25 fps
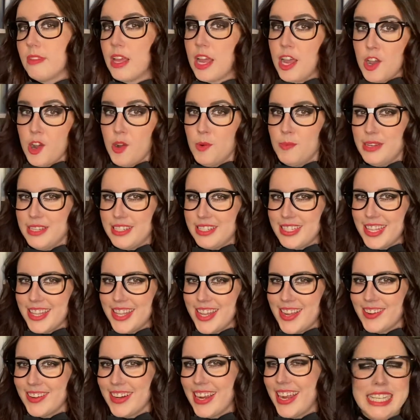I hope I said
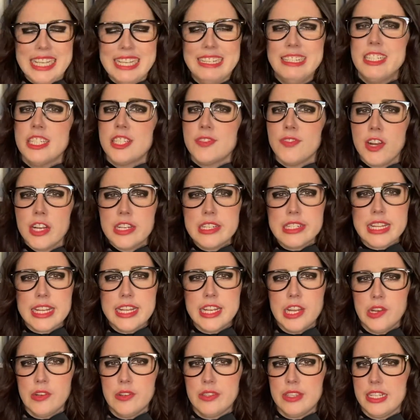that right. And as far as I
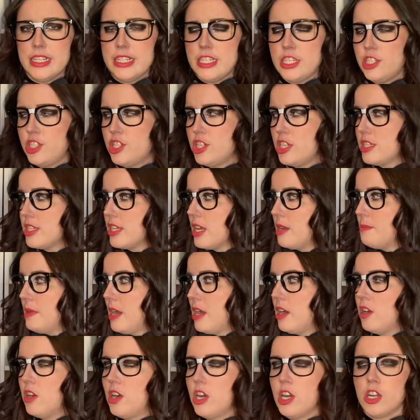know, this is just
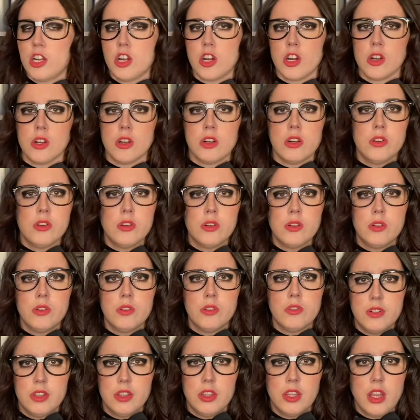about a girl
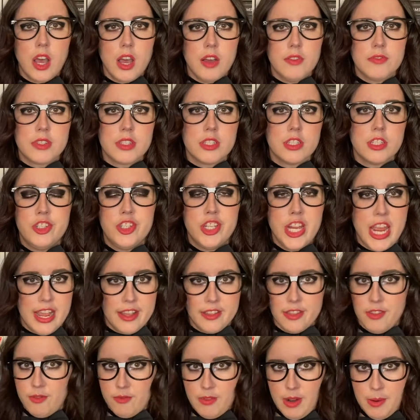who loves
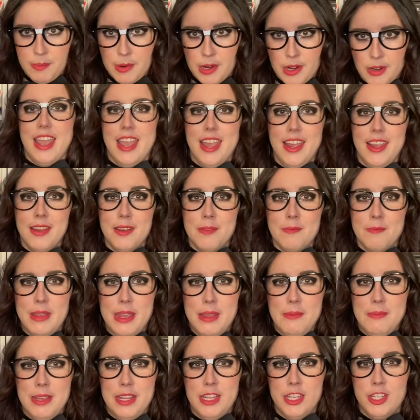Jack the Ripper. And
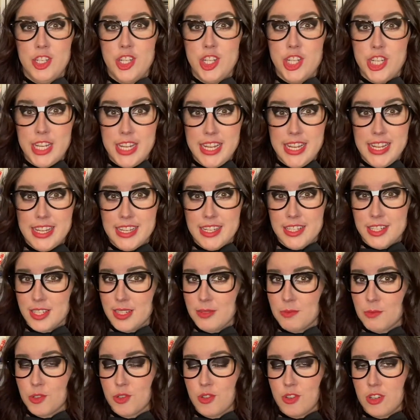maybe she is
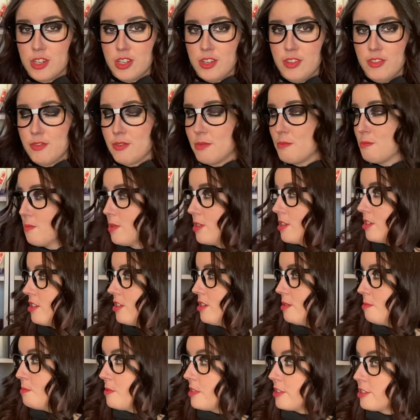some sort of
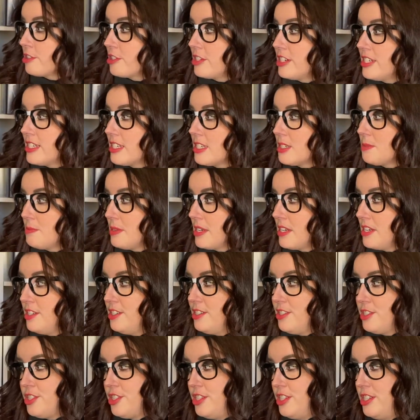murderess
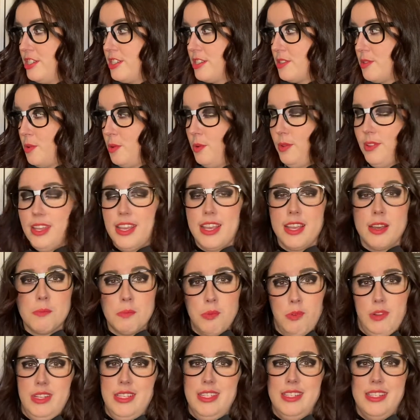because she's holding a
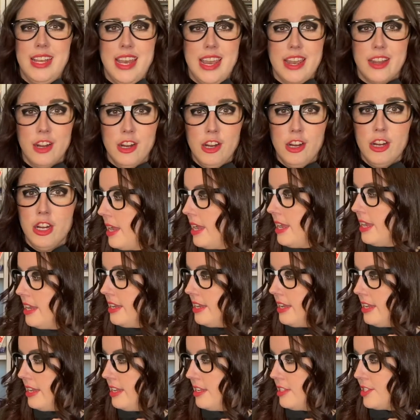pointy dagger.
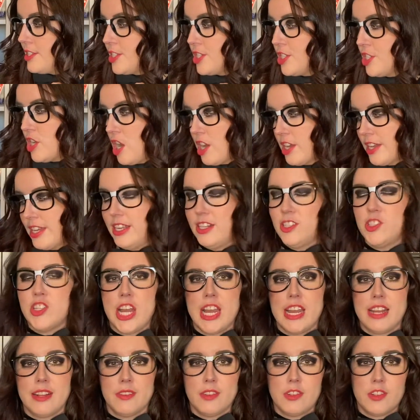And it is stalking
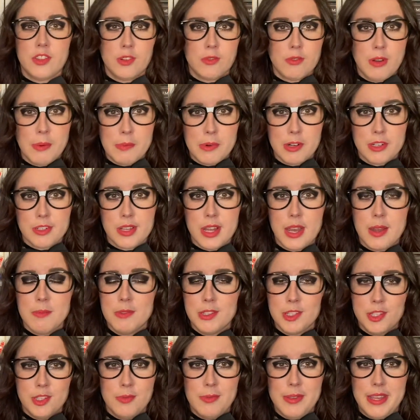Jack the Ripper. So I'm
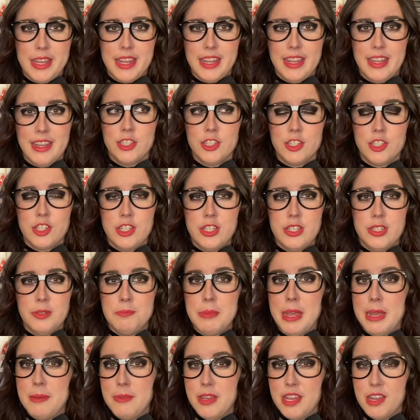assuming she's
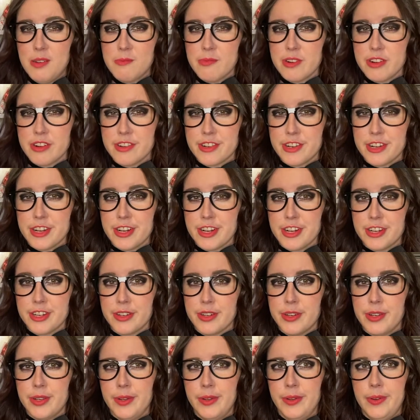maybe a
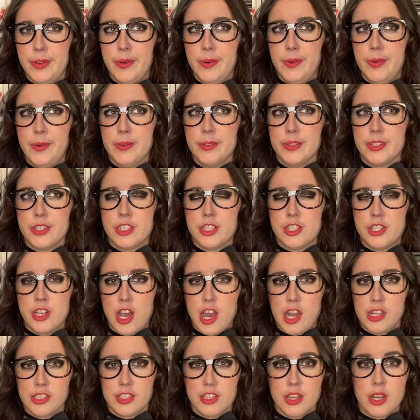murderer who
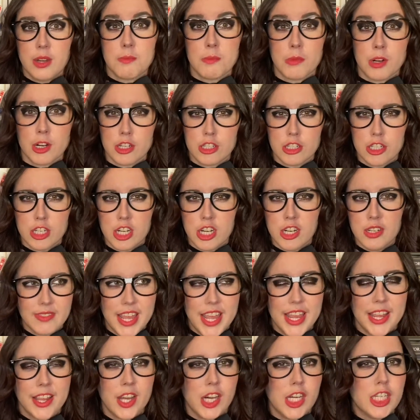stalks a murderer
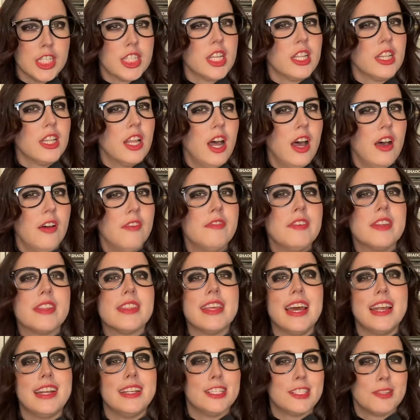and calls it love.
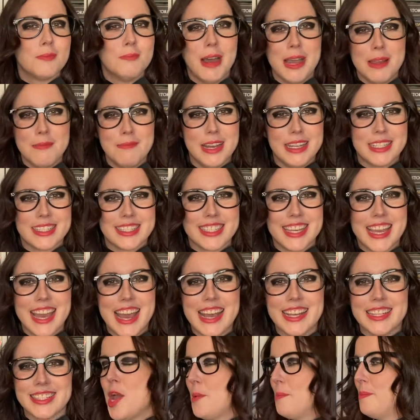That is my best
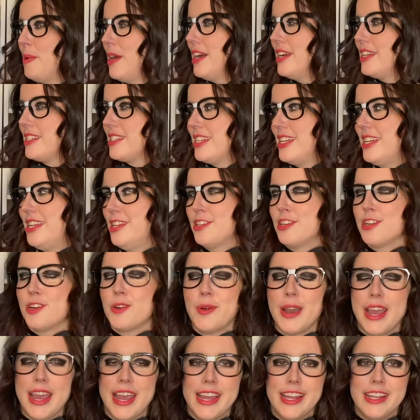guess. But either
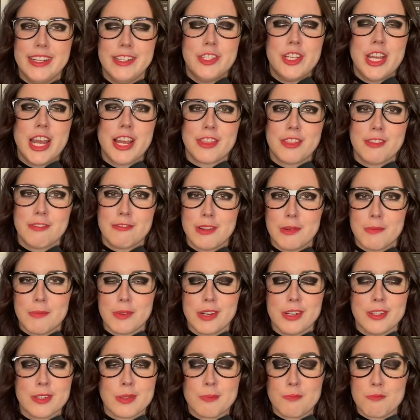way, Jack the
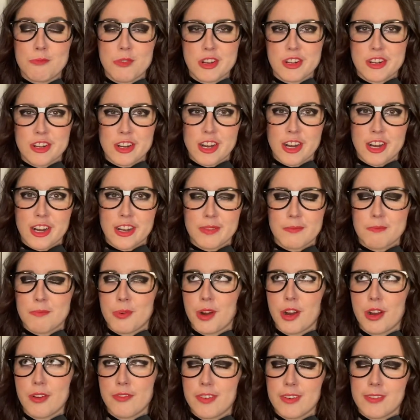Ripper is a murderer.
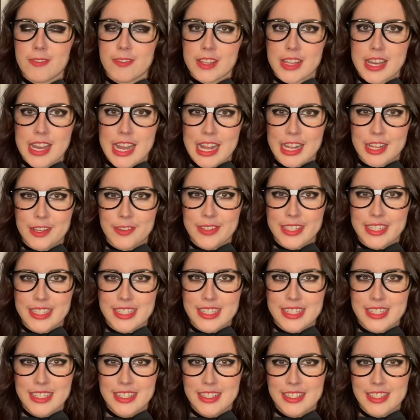Perfect for the Halloween
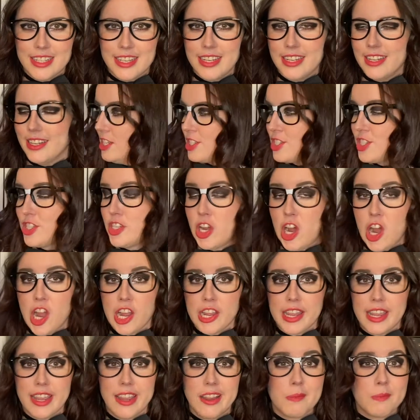season.
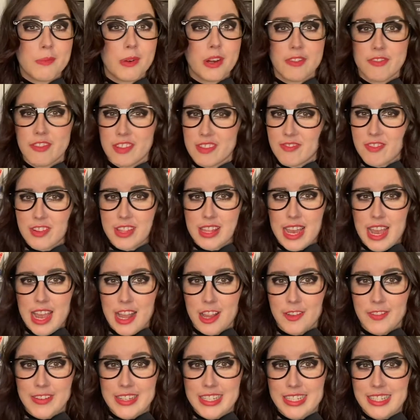Stalking, perfect for the
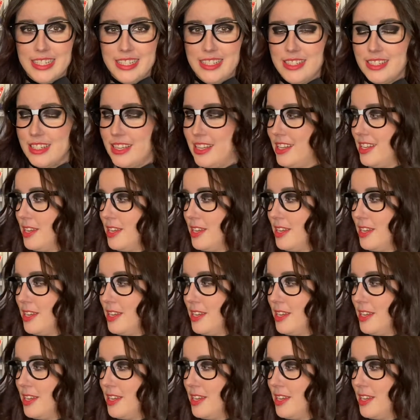holiday season.